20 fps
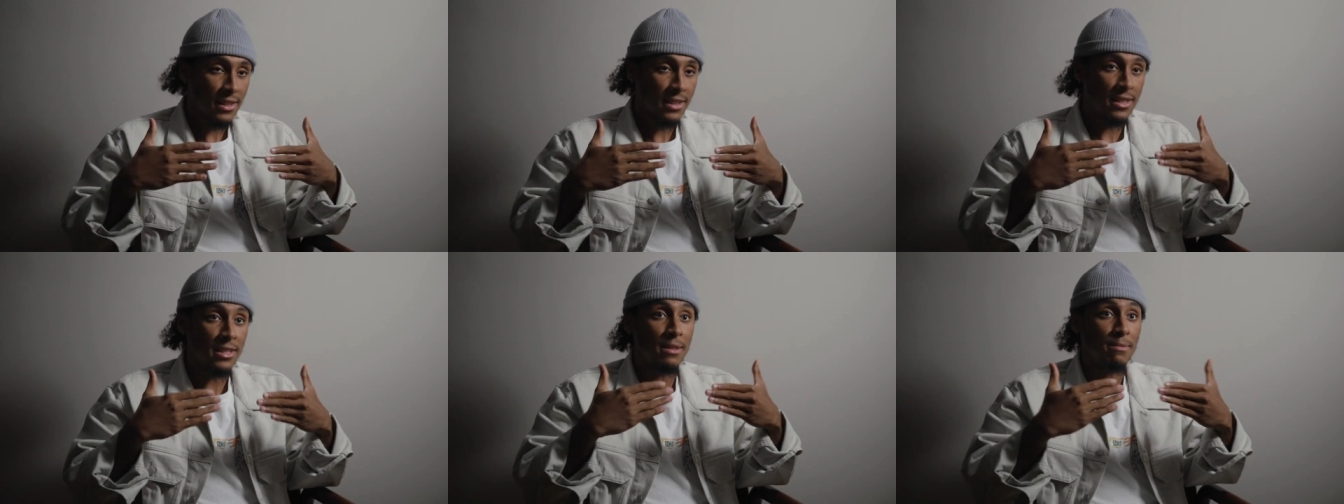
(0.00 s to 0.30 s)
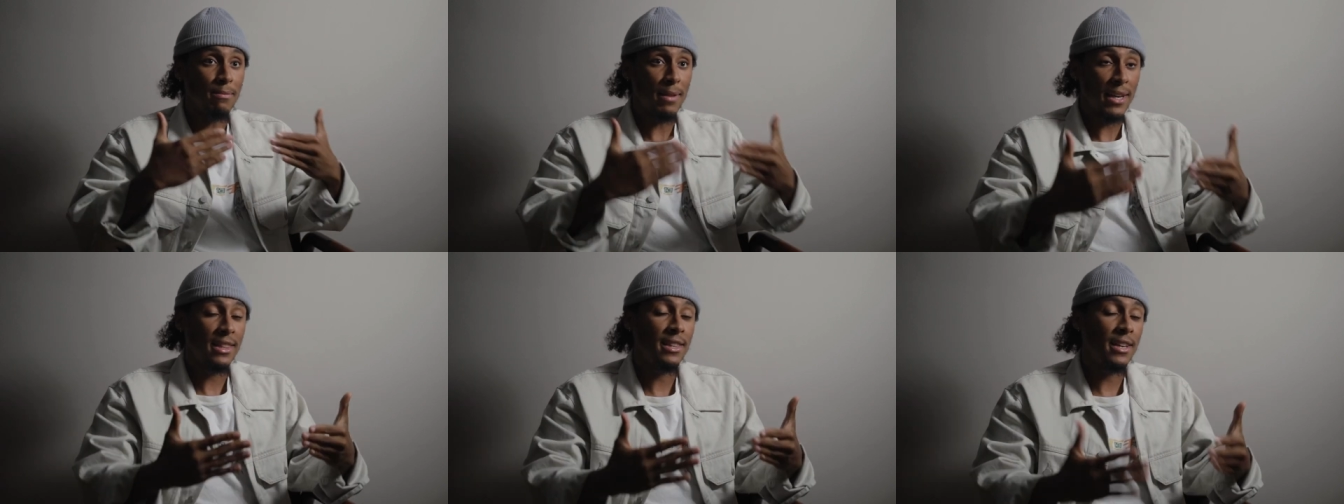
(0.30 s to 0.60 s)
to
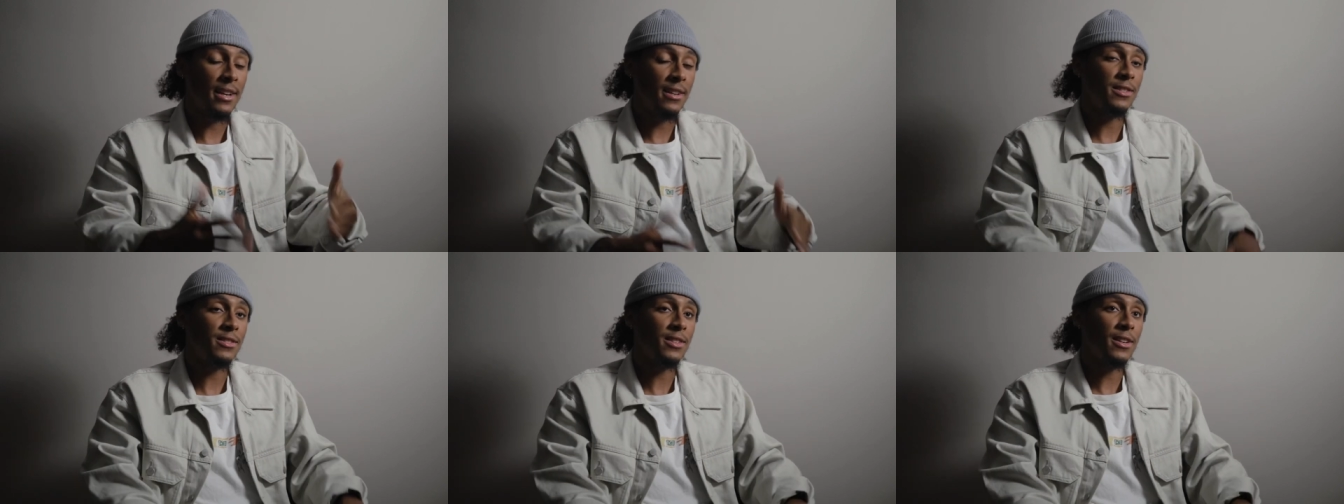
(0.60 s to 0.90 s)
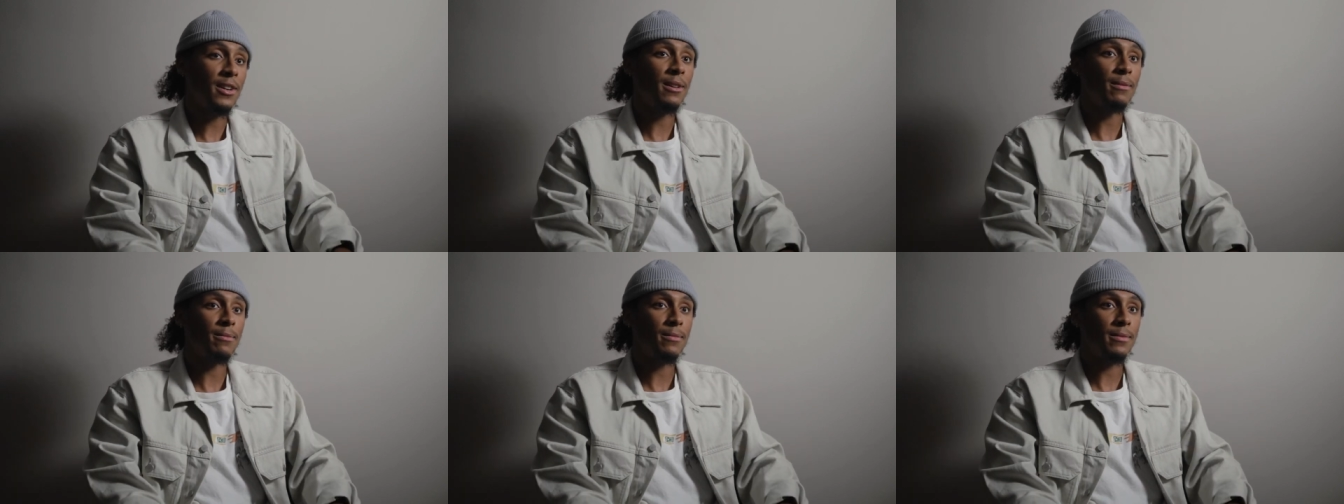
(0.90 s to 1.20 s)
make that
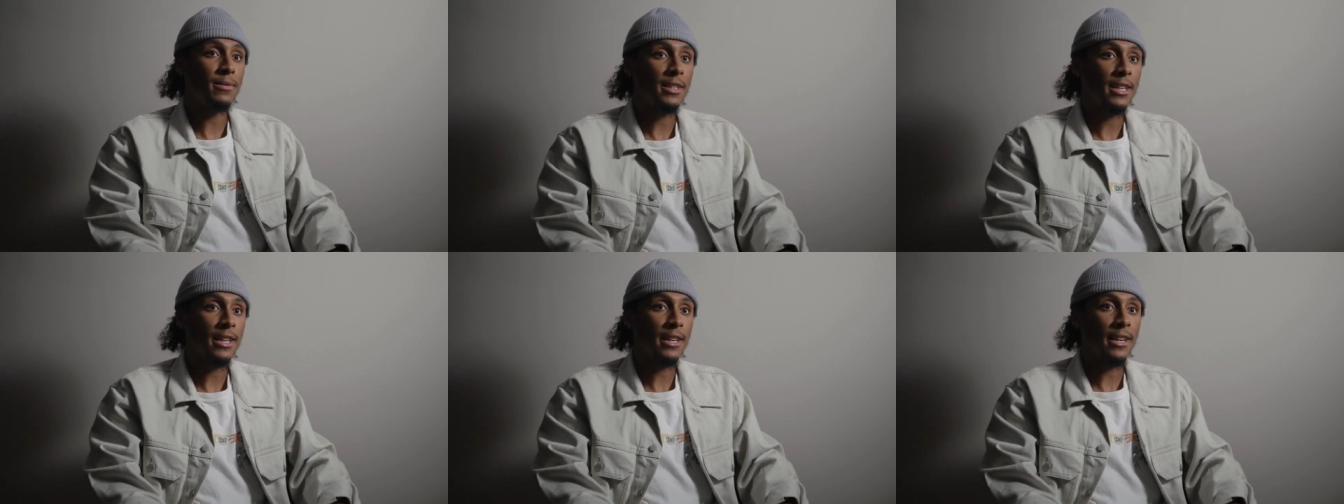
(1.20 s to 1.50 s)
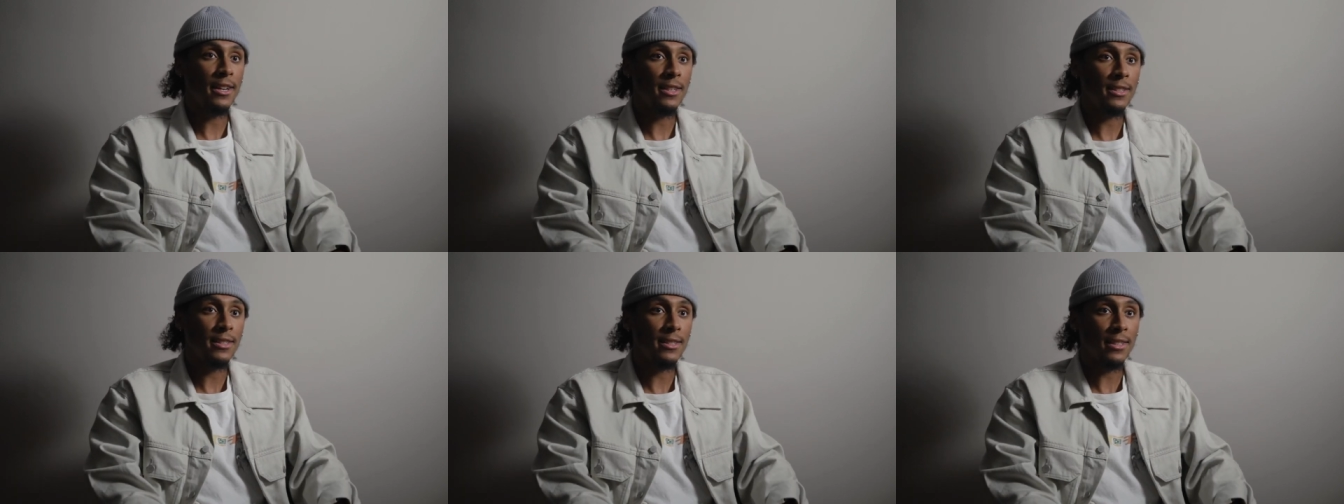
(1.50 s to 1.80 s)
jump and
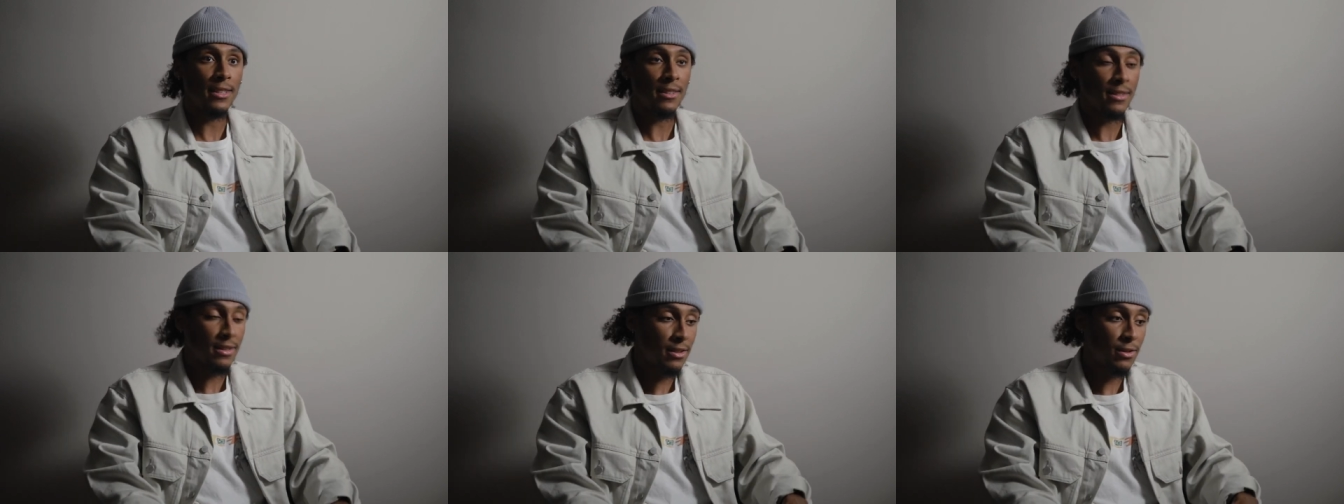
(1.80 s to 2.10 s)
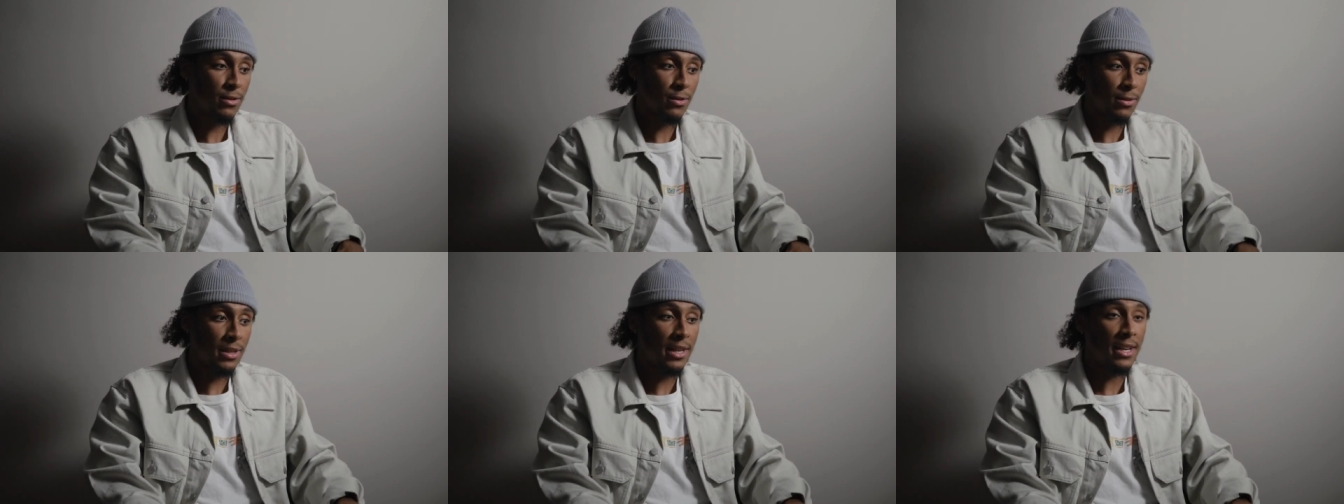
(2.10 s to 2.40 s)
actually
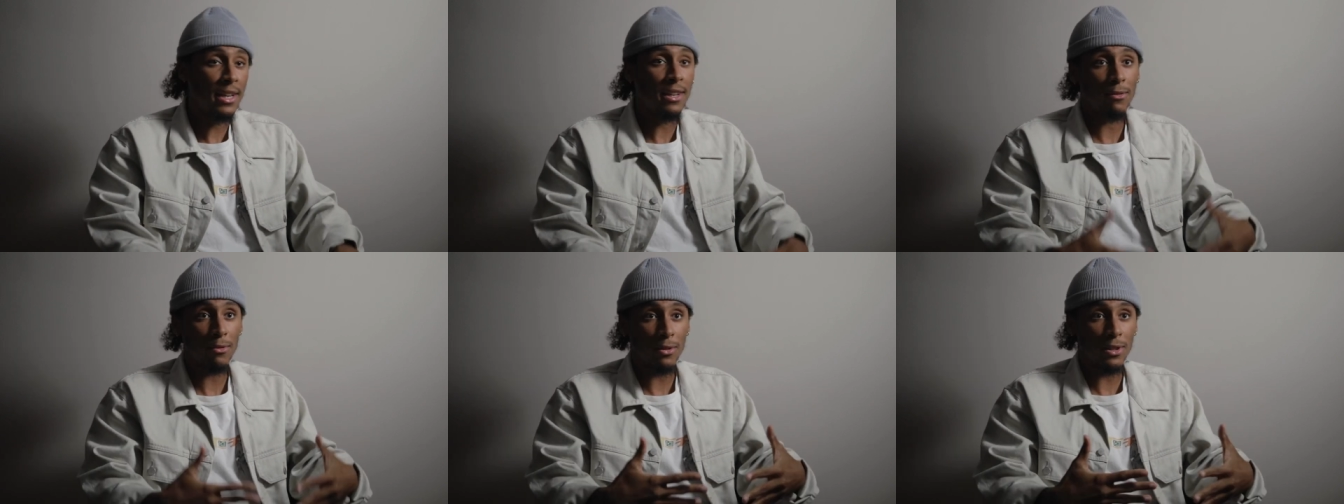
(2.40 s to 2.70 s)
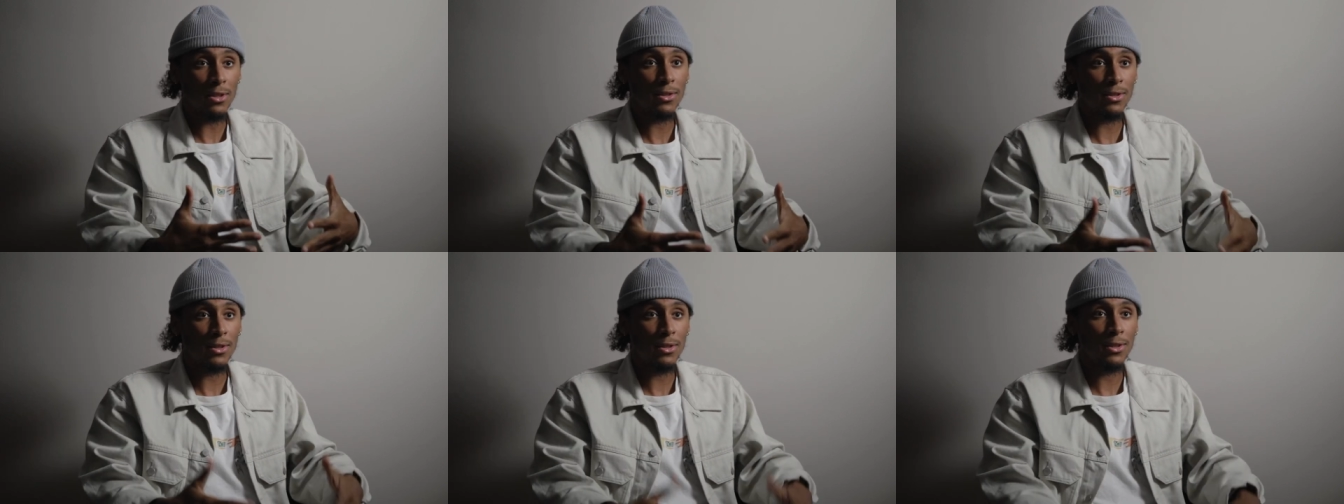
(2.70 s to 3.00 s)
create
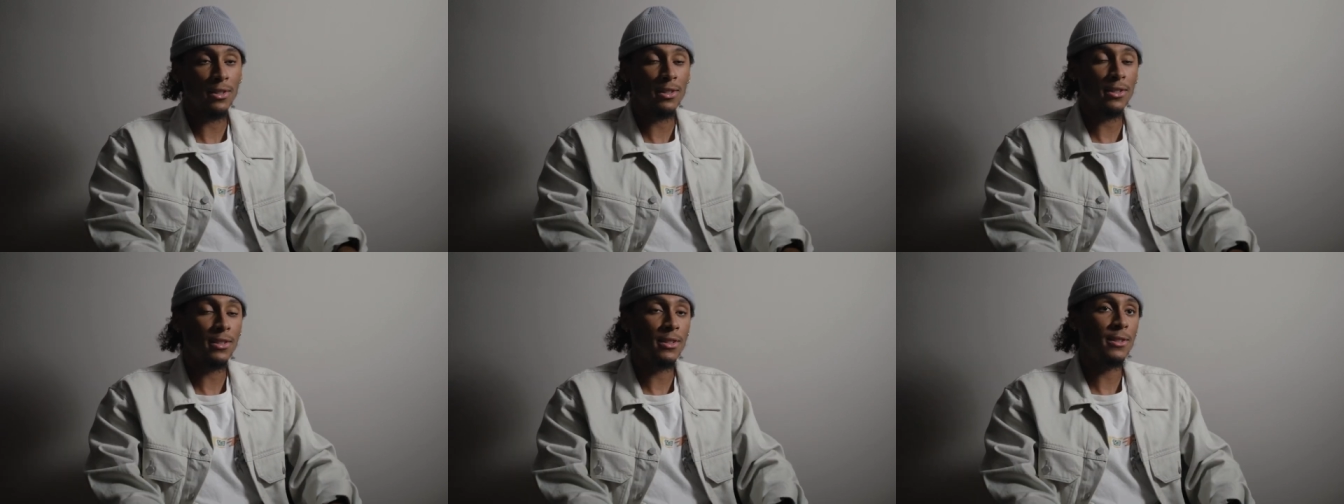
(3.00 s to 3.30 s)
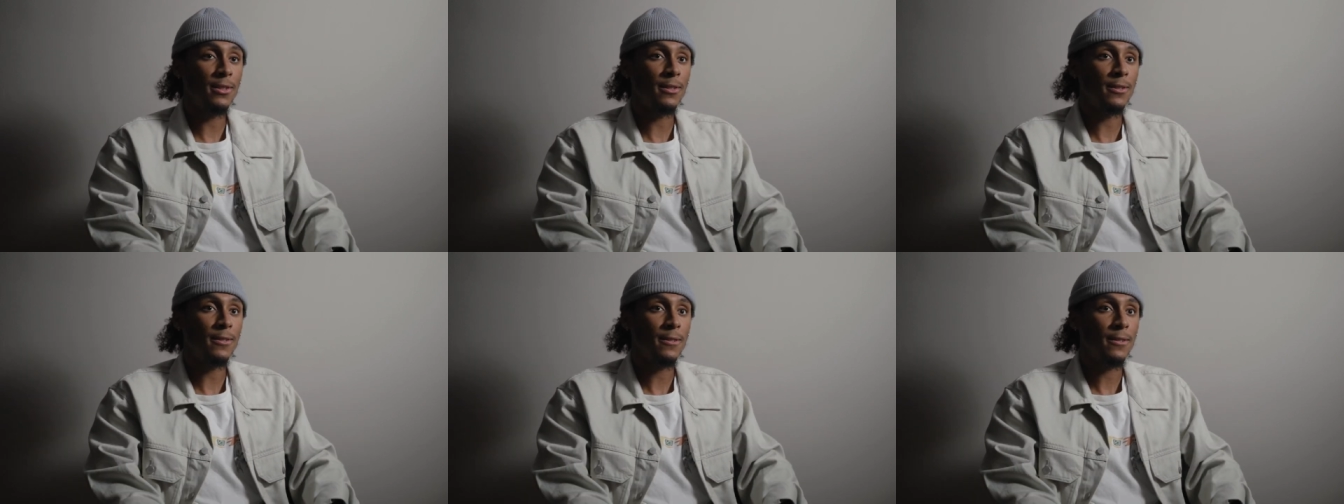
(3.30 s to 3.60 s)
what's true to
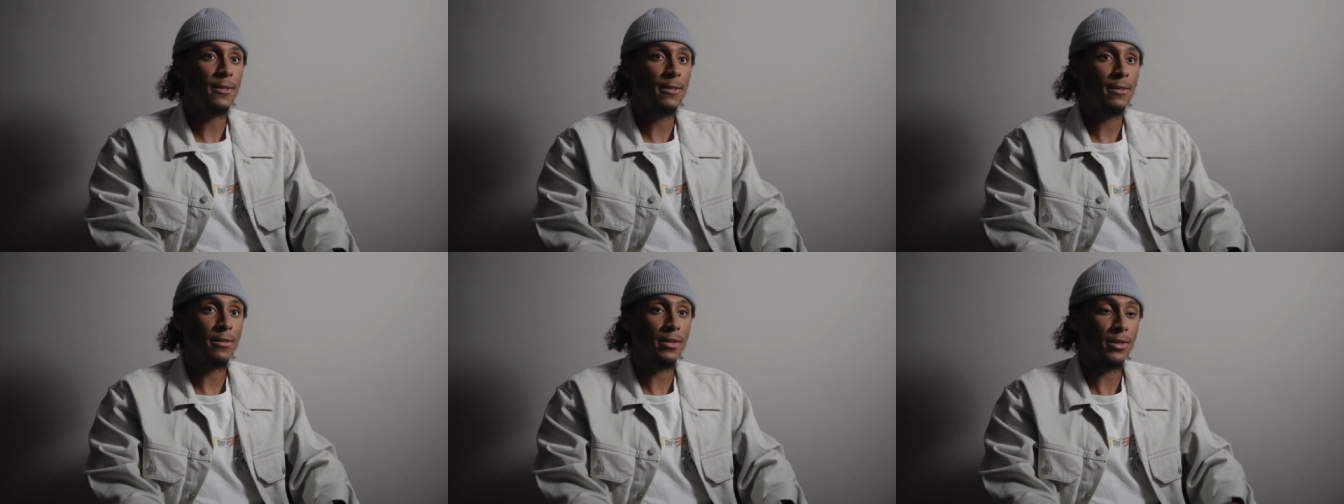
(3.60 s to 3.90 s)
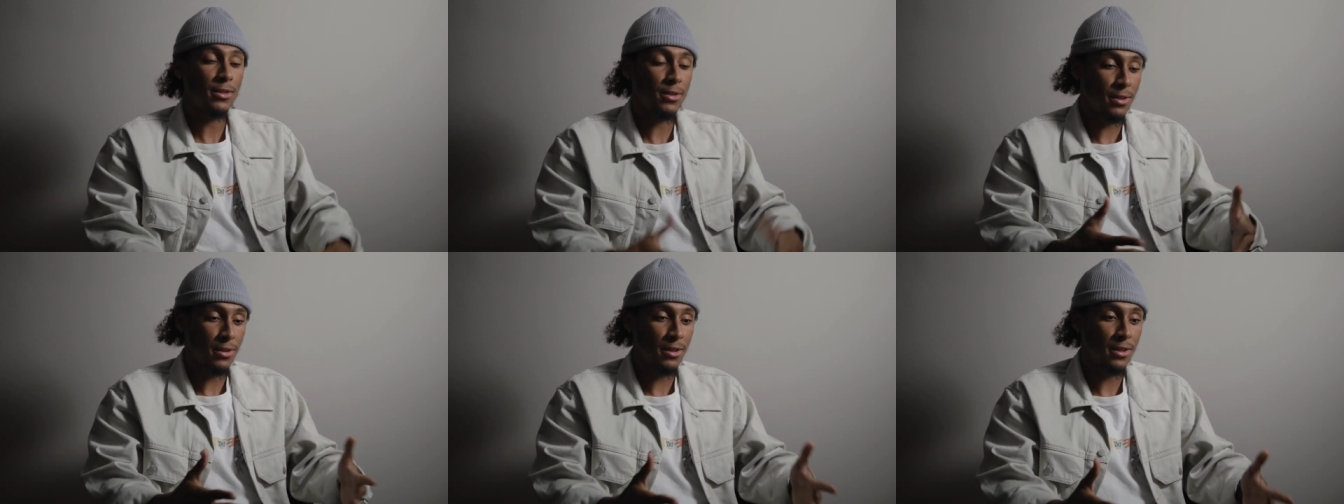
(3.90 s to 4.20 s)
you
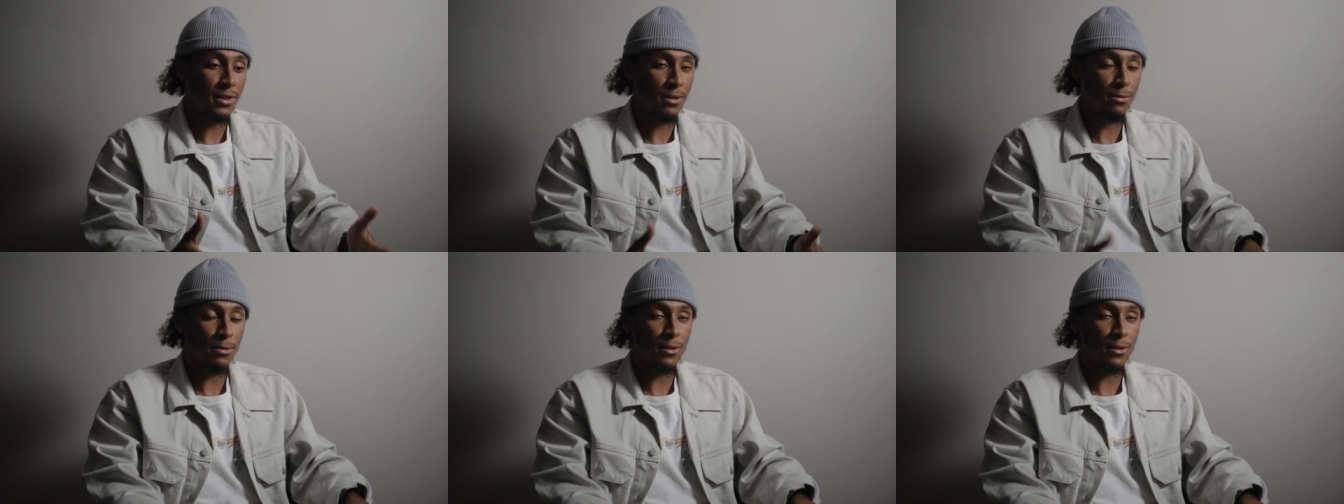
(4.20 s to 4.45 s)
what's true to your